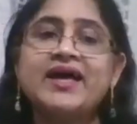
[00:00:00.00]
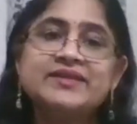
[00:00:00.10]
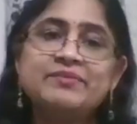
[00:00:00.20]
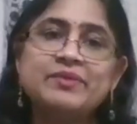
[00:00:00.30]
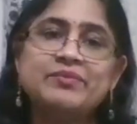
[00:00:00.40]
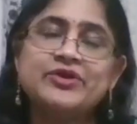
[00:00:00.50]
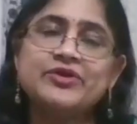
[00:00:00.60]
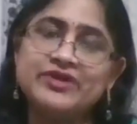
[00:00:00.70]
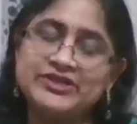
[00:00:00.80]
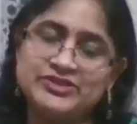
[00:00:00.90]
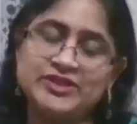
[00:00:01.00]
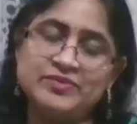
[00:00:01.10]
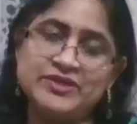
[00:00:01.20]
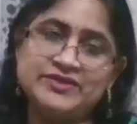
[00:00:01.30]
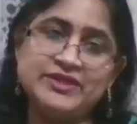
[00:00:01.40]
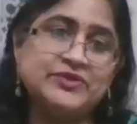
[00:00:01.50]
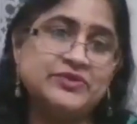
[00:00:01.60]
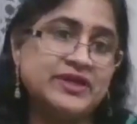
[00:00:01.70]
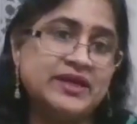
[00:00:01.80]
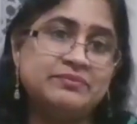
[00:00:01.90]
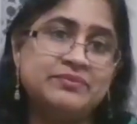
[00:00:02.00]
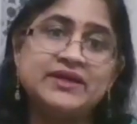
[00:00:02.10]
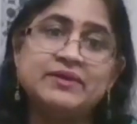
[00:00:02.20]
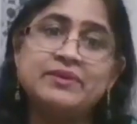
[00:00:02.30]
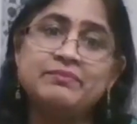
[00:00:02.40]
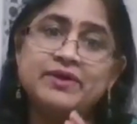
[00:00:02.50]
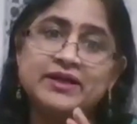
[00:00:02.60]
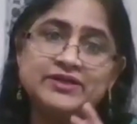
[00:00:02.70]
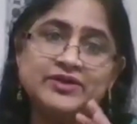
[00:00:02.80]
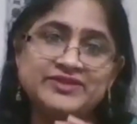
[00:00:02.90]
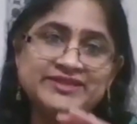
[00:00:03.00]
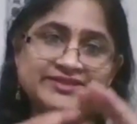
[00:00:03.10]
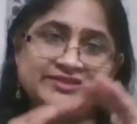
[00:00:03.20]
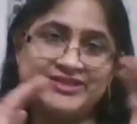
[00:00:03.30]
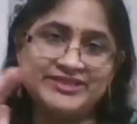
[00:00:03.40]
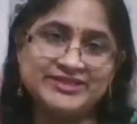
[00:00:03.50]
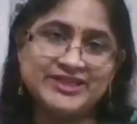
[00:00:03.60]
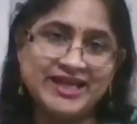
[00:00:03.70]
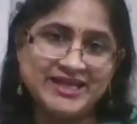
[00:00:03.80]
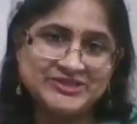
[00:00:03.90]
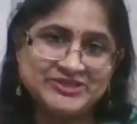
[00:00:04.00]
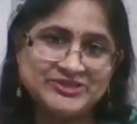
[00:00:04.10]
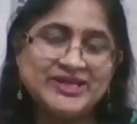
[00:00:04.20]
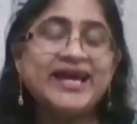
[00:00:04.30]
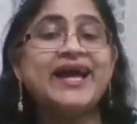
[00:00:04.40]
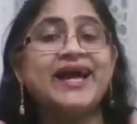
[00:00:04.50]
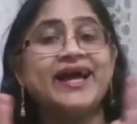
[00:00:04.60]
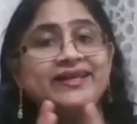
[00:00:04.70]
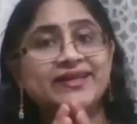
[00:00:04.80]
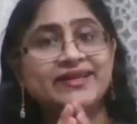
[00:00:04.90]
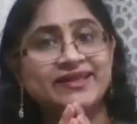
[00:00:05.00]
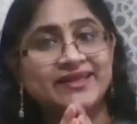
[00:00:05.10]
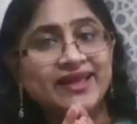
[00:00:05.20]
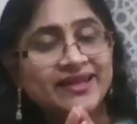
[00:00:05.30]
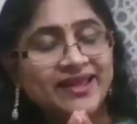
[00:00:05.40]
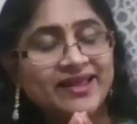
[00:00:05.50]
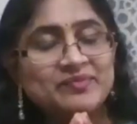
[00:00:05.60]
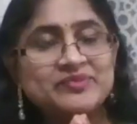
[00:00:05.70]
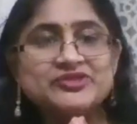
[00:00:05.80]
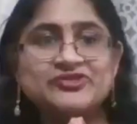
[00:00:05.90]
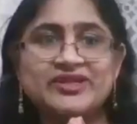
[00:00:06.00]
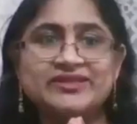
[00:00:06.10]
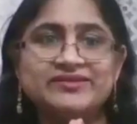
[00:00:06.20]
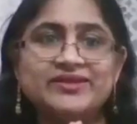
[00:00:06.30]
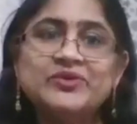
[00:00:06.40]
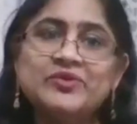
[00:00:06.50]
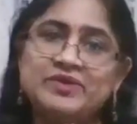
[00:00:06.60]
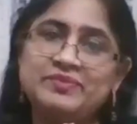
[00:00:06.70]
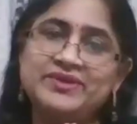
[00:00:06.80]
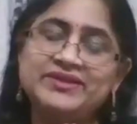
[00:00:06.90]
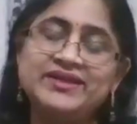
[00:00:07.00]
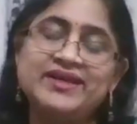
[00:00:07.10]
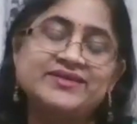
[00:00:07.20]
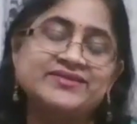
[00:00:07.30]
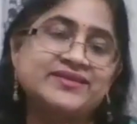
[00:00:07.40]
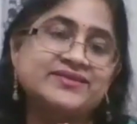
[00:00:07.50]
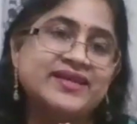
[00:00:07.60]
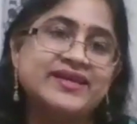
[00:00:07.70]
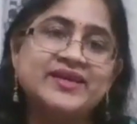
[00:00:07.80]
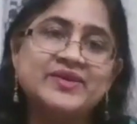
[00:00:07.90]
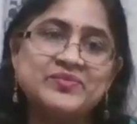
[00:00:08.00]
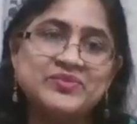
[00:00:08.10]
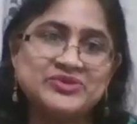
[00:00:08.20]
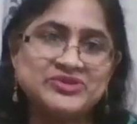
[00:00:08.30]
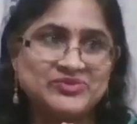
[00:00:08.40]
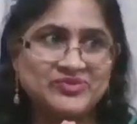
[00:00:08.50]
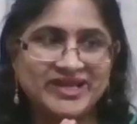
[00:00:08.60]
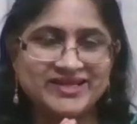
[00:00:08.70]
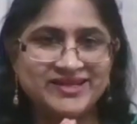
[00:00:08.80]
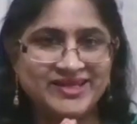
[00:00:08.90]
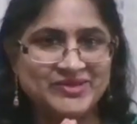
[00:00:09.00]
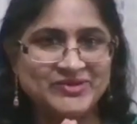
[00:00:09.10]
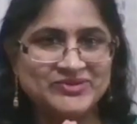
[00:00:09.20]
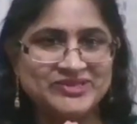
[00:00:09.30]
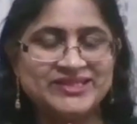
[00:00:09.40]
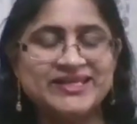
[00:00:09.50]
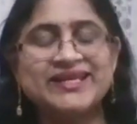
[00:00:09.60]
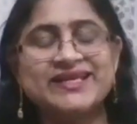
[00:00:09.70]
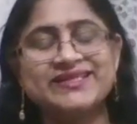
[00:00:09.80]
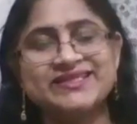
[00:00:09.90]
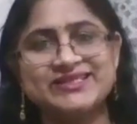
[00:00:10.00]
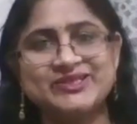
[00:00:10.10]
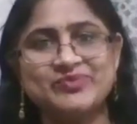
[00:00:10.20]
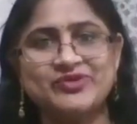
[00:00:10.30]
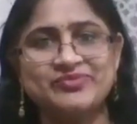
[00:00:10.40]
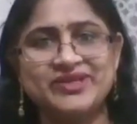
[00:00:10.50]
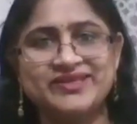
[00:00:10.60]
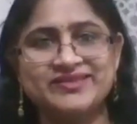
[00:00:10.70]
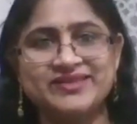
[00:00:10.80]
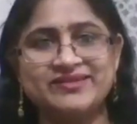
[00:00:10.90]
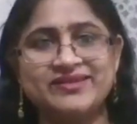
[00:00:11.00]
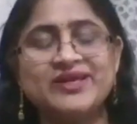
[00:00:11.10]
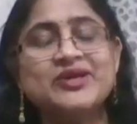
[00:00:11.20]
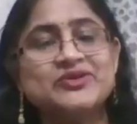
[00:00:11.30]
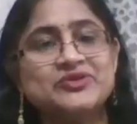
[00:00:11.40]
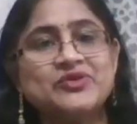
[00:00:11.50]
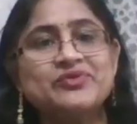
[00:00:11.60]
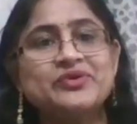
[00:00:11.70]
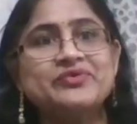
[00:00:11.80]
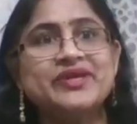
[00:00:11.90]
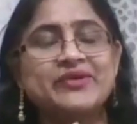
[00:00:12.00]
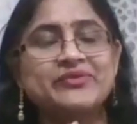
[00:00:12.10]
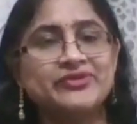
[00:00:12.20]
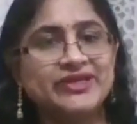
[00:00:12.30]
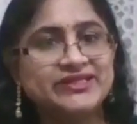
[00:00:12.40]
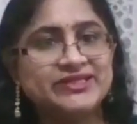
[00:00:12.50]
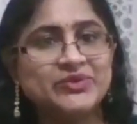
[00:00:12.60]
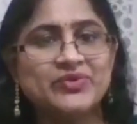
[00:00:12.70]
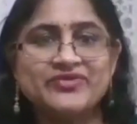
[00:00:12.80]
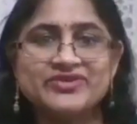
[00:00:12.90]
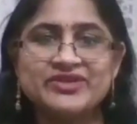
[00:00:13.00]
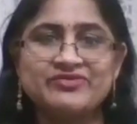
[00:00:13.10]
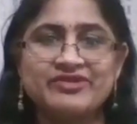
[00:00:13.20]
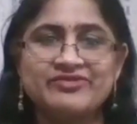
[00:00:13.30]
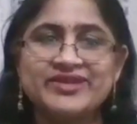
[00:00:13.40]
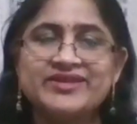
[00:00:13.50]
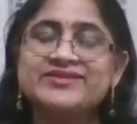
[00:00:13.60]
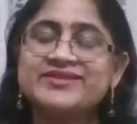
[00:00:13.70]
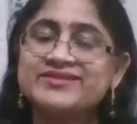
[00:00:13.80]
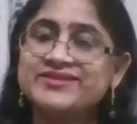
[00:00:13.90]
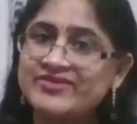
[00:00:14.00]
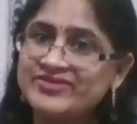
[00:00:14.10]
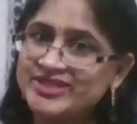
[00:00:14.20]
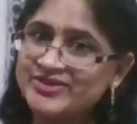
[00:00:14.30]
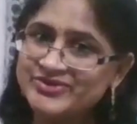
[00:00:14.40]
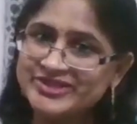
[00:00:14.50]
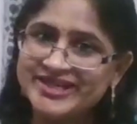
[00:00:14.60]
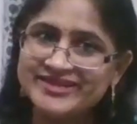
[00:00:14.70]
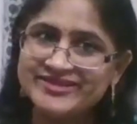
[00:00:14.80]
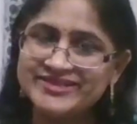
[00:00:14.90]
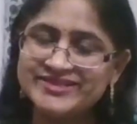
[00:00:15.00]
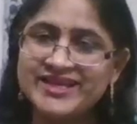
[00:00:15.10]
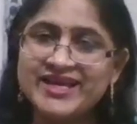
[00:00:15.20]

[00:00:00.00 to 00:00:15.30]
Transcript: As a member of H W C, you can become a part of this greater collective and can help strengthen homeopathy as the second most widely used system of medicine. So far, we have created waves of awareness in seventy-four countries,